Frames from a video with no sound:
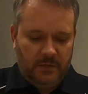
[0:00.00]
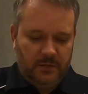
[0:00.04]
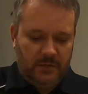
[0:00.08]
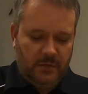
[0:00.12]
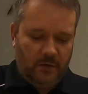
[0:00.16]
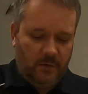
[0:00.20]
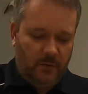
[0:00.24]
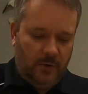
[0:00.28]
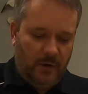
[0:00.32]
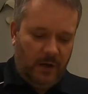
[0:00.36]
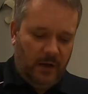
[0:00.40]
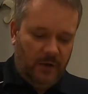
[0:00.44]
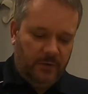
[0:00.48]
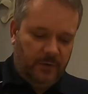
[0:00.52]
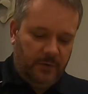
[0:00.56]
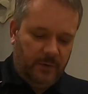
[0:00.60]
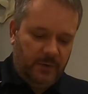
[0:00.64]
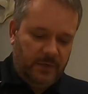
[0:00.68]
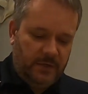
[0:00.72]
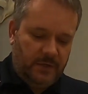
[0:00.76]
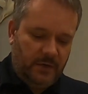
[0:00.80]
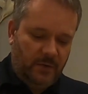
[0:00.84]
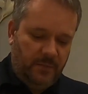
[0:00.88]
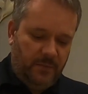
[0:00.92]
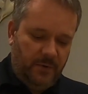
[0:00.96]
So what I'll
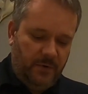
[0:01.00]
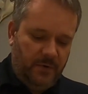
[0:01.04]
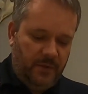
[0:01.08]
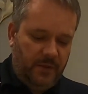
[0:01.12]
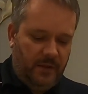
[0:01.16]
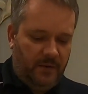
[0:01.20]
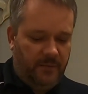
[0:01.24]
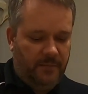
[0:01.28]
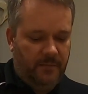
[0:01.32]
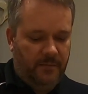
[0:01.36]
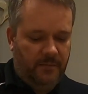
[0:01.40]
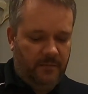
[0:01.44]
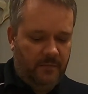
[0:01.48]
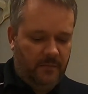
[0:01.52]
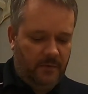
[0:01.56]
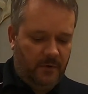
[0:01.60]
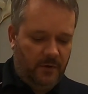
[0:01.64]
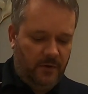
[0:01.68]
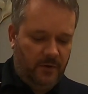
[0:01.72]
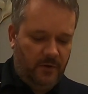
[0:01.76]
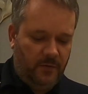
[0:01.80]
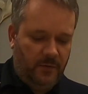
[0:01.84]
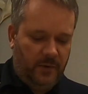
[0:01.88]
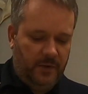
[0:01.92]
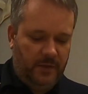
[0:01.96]
do is I'll put them
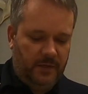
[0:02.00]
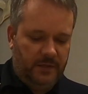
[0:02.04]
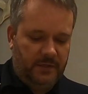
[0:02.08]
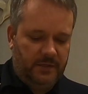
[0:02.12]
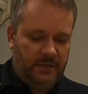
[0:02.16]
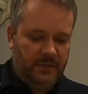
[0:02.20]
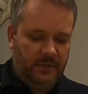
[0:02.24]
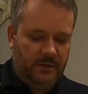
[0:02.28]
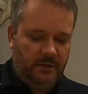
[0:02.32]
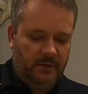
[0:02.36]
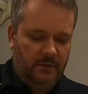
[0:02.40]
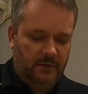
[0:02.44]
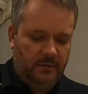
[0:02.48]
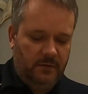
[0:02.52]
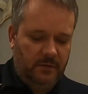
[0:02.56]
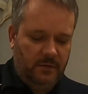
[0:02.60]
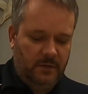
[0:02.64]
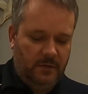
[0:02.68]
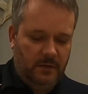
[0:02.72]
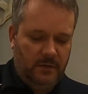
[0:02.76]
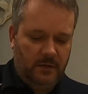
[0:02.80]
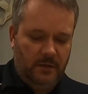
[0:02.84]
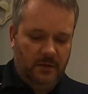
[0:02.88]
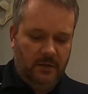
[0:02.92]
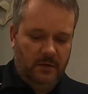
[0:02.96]
on the windowsill
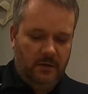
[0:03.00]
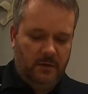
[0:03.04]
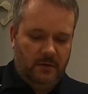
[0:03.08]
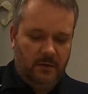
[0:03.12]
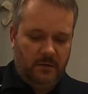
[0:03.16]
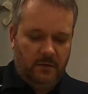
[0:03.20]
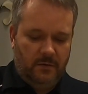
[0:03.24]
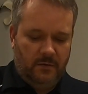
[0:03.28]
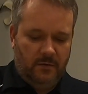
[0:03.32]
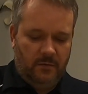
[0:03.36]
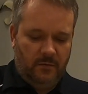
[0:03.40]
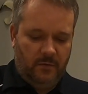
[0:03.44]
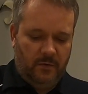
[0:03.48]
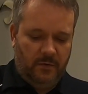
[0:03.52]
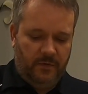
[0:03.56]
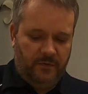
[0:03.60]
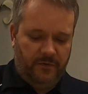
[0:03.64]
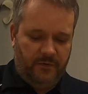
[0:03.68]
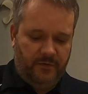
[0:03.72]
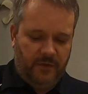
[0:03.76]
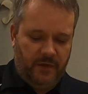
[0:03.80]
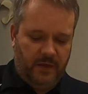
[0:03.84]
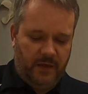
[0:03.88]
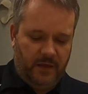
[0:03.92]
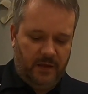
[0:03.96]

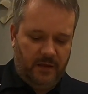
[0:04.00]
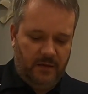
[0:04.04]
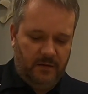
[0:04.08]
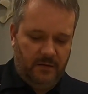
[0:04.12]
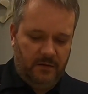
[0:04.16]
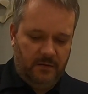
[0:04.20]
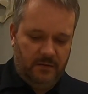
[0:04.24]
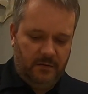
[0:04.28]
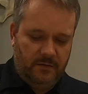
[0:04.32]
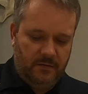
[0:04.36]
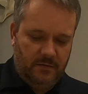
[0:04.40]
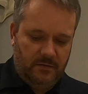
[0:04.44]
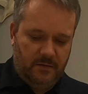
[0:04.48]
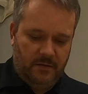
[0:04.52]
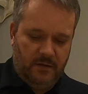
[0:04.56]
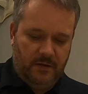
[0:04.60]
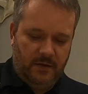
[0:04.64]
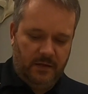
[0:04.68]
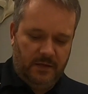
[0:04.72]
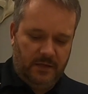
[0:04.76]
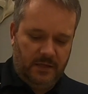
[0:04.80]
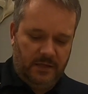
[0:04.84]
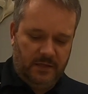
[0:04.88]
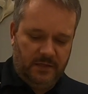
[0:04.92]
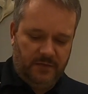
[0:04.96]
with their
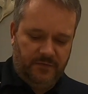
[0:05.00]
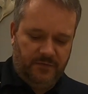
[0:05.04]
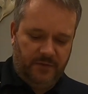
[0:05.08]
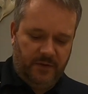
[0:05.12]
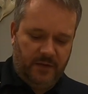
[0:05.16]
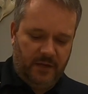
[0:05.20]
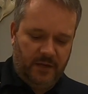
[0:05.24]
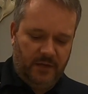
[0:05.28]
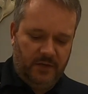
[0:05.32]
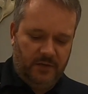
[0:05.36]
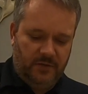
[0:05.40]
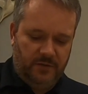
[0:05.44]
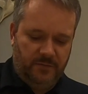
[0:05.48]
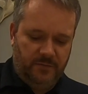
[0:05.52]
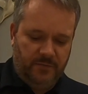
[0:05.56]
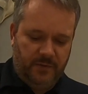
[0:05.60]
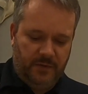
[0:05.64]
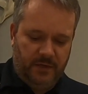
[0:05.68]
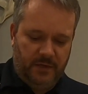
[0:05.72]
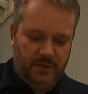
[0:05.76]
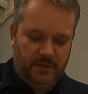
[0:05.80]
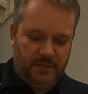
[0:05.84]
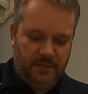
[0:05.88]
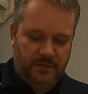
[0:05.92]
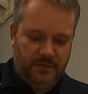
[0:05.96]
identification
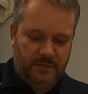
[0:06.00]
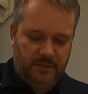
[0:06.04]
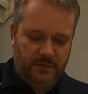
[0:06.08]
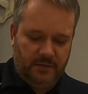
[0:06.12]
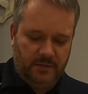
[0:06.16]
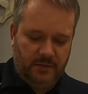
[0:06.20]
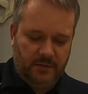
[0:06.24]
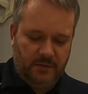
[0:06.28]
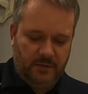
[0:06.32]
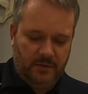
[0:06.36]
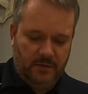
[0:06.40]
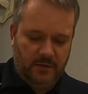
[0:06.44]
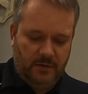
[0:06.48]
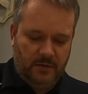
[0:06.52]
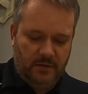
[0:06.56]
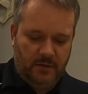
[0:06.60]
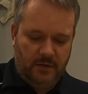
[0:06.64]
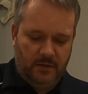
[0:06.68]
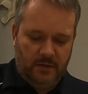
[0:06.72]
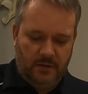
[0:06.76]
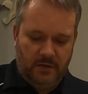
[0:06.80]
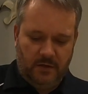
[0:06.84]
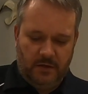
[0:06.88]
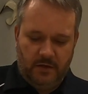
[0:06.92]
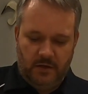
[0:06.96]
bits
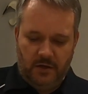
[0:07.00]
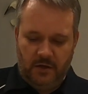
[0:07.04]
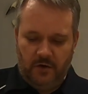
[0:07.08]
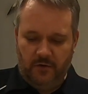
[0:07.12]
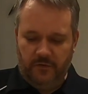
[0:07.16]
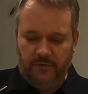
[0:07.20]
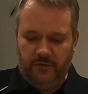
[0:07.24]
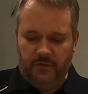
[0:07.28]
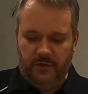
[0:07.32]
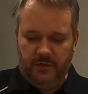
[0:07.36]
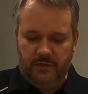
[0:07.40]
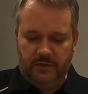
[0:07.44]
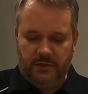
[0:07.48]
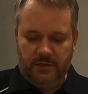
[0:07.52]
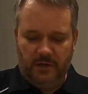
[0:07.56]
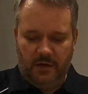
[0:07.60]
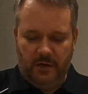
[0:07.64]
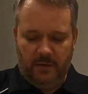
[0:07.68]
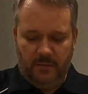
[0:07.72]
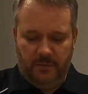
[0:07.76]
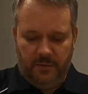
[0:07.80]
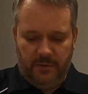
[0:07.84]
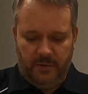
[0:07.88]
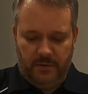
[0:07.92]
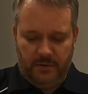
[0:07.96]
over the
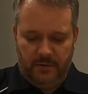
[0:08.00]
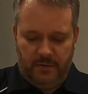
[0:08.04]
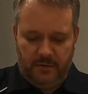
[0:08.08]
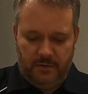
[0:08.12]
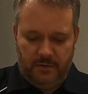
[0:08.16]
top,